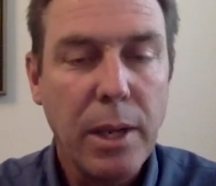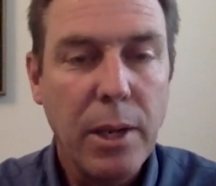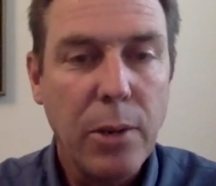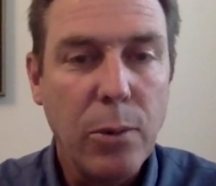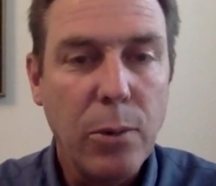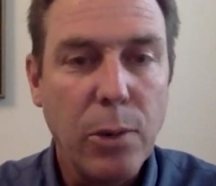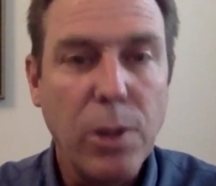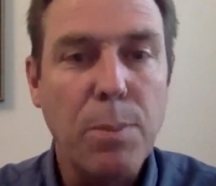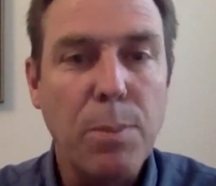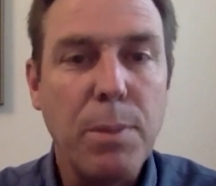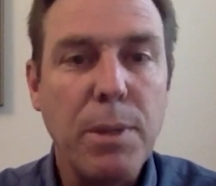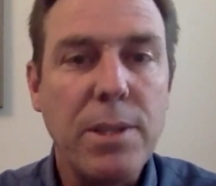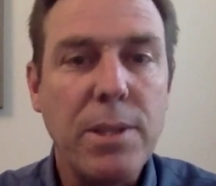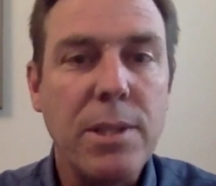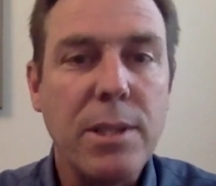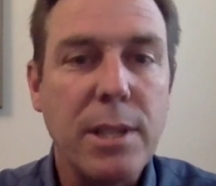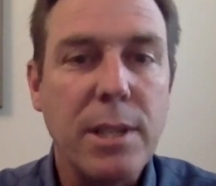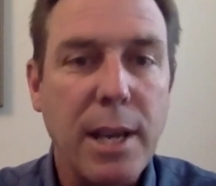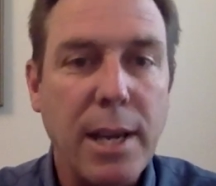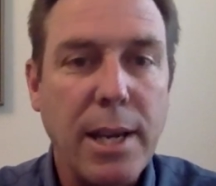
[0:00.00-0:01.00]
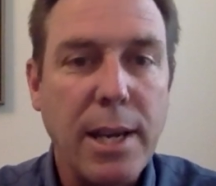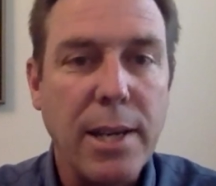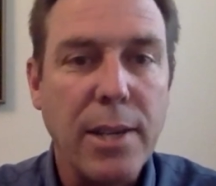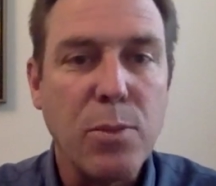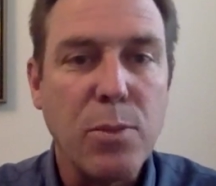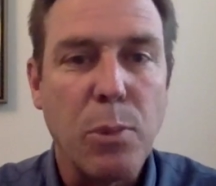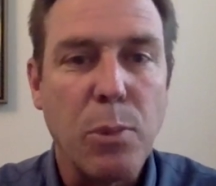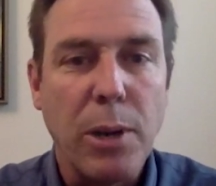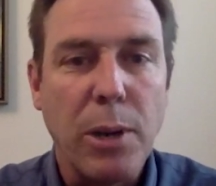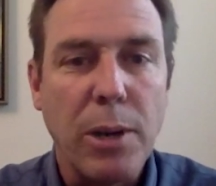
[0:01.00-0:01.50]
With me today
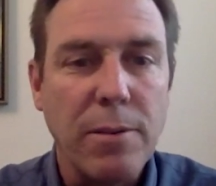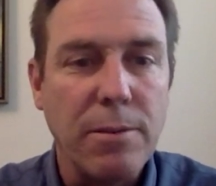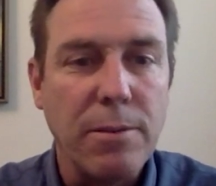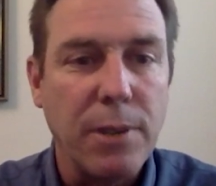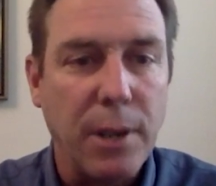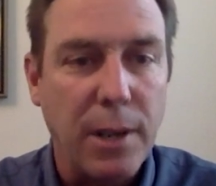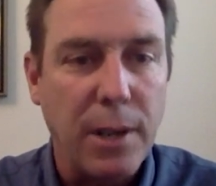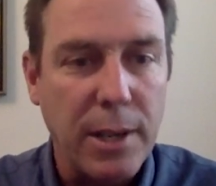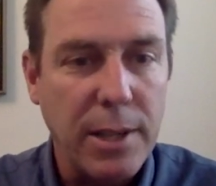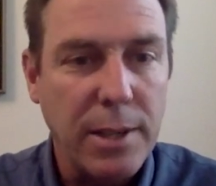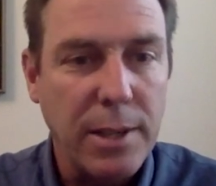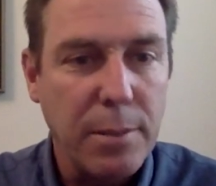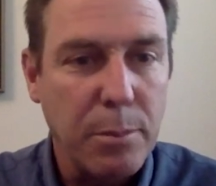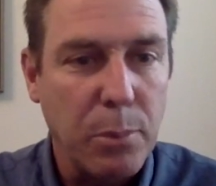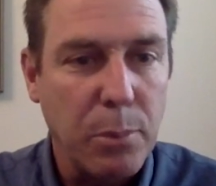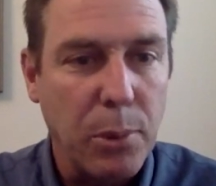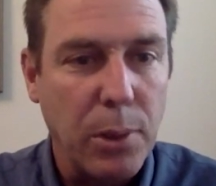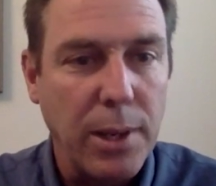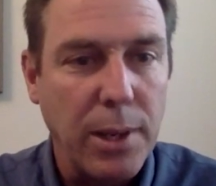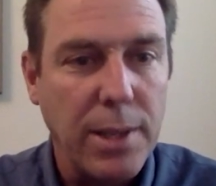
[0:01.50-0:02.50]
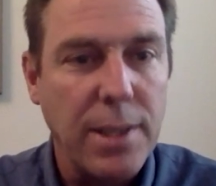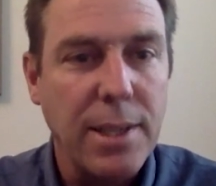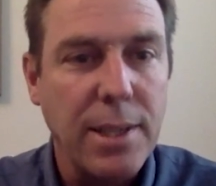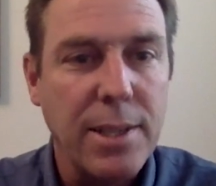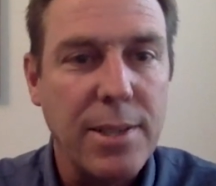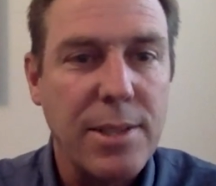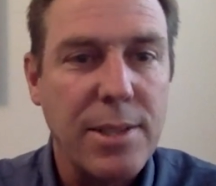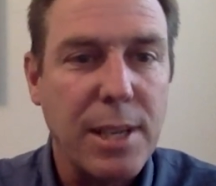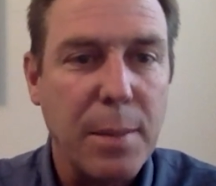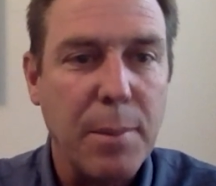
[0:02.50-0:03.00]
is Brent Vaughn. Brent
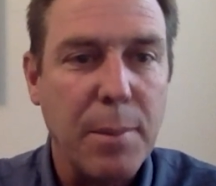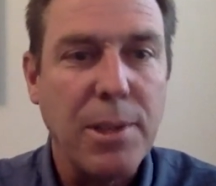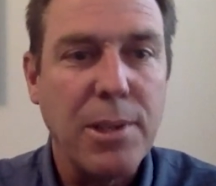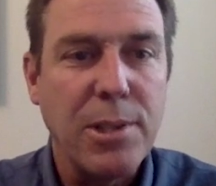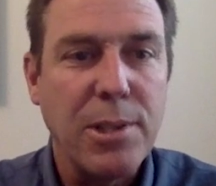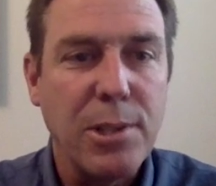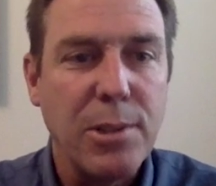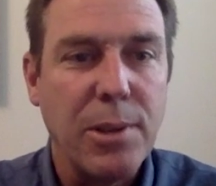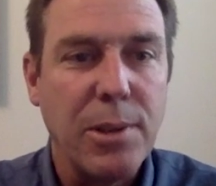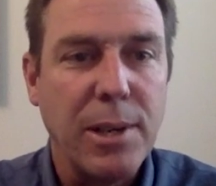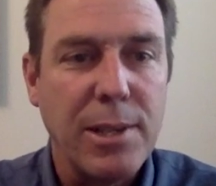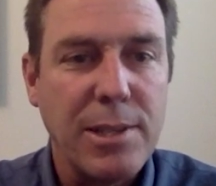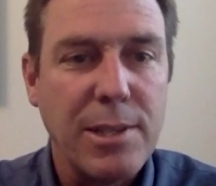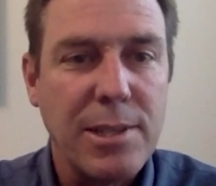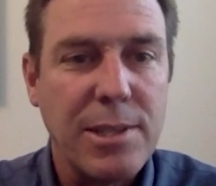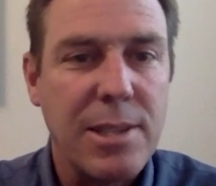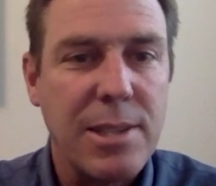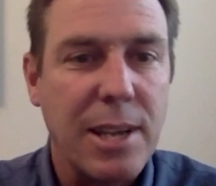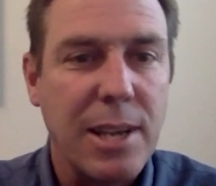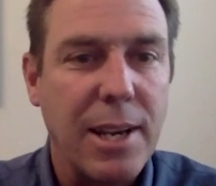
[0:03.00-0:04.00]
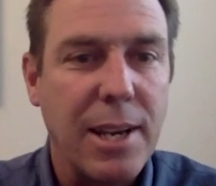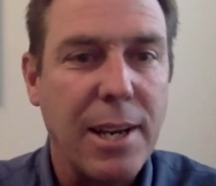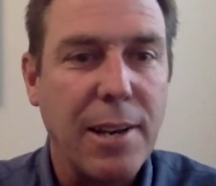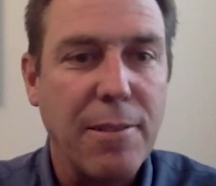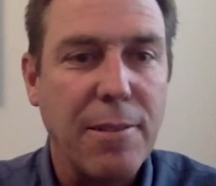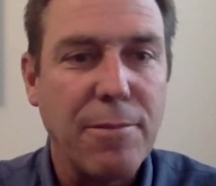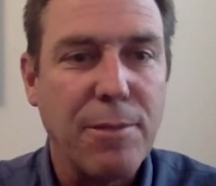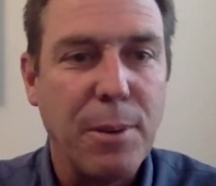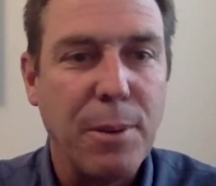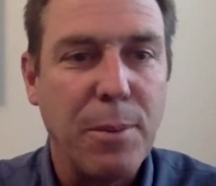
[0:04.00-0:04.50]
is coming to us
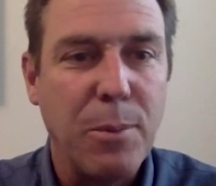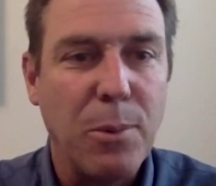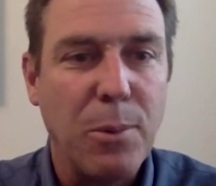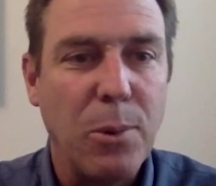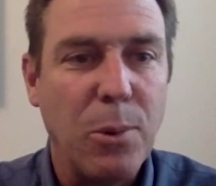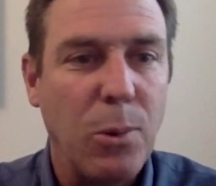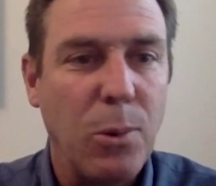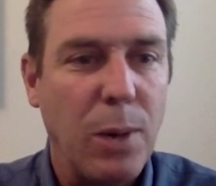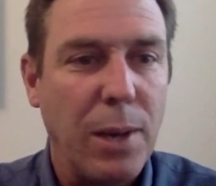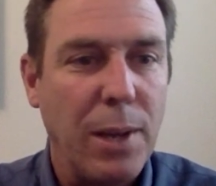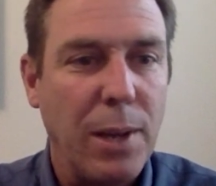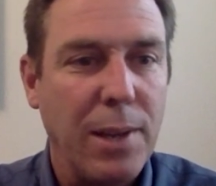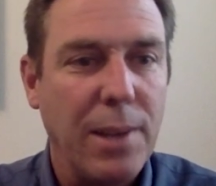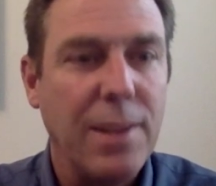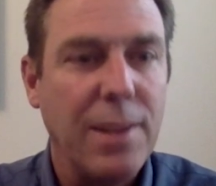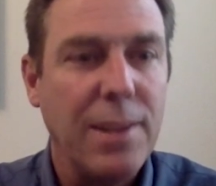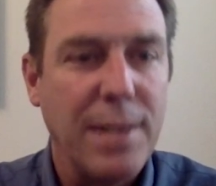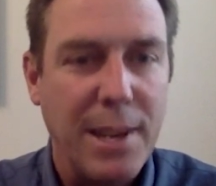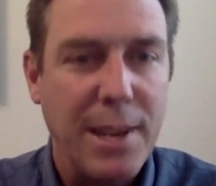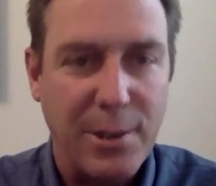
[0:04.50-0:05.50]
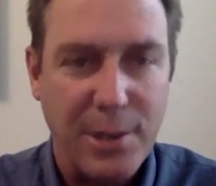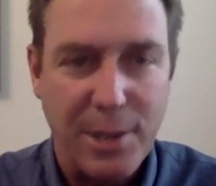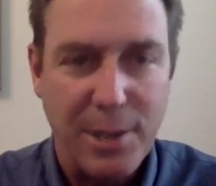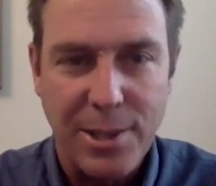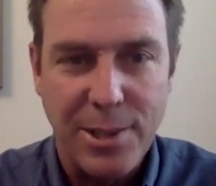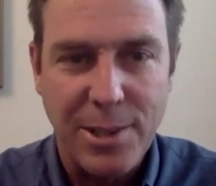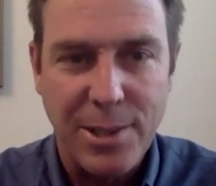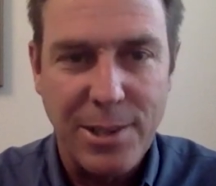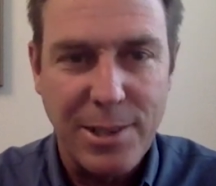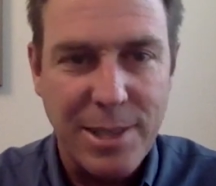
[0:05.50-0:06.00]
from well down
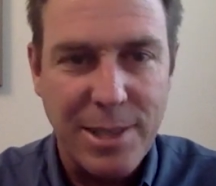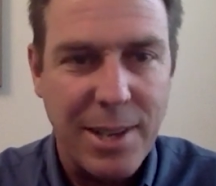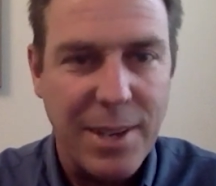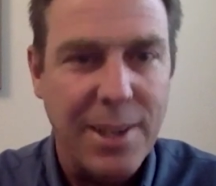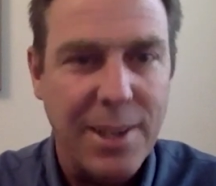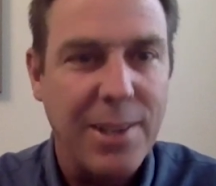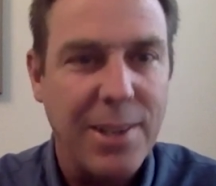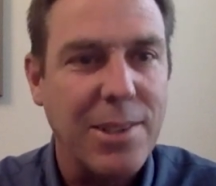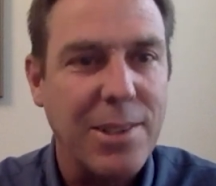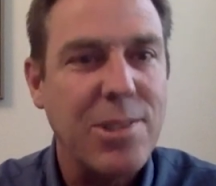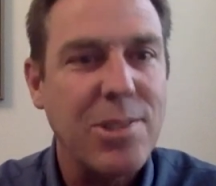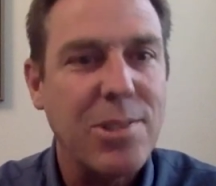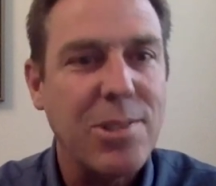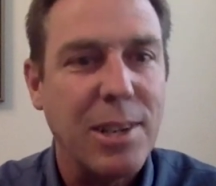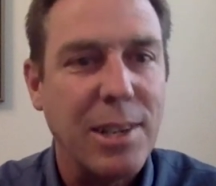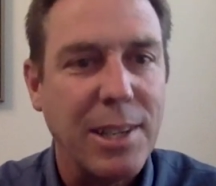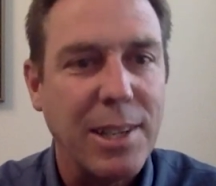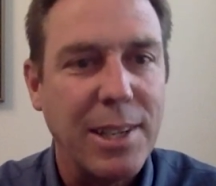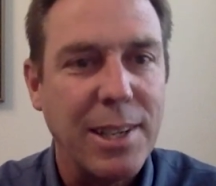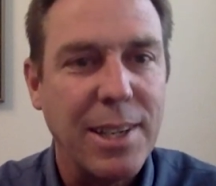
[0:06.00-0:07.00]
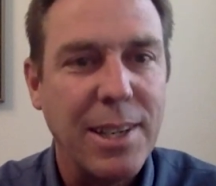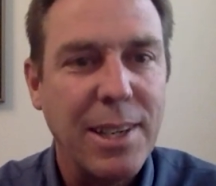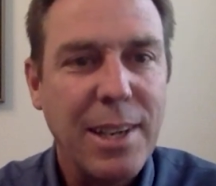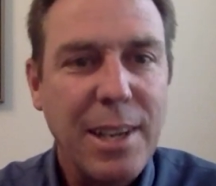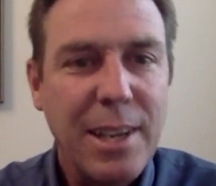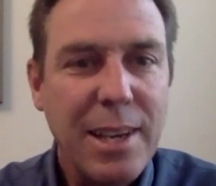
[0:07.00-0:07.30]
under, down in Australia.